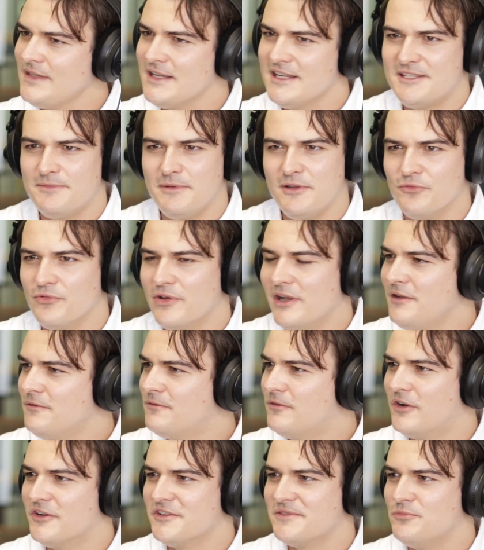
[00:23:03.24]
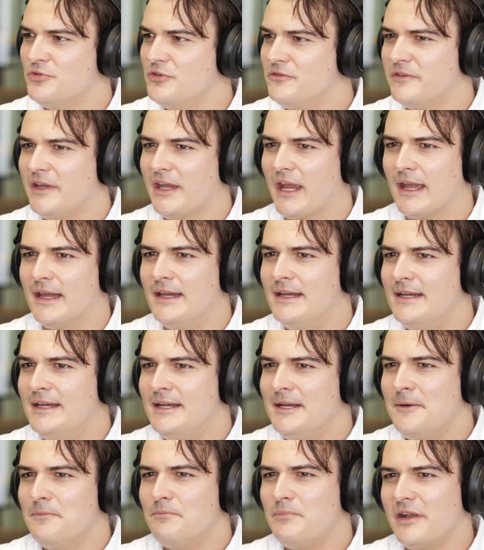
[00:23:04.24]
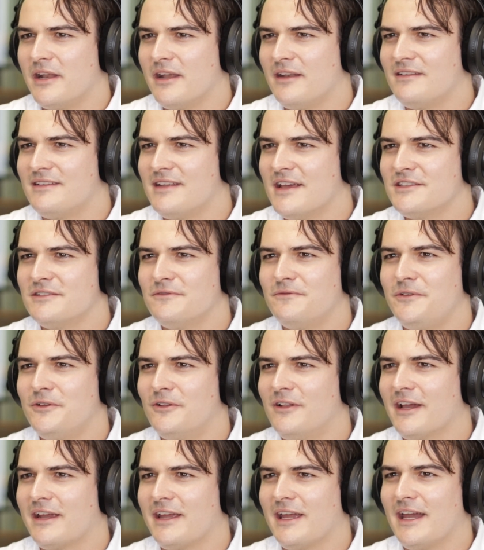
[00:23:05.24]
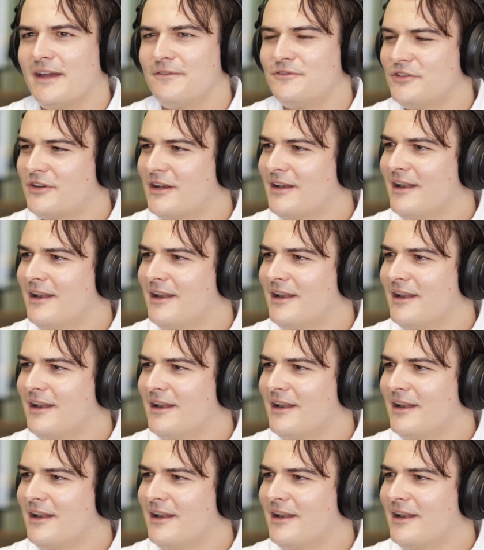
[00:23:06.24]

It's been really fast moving. But it doesn't feel like I have to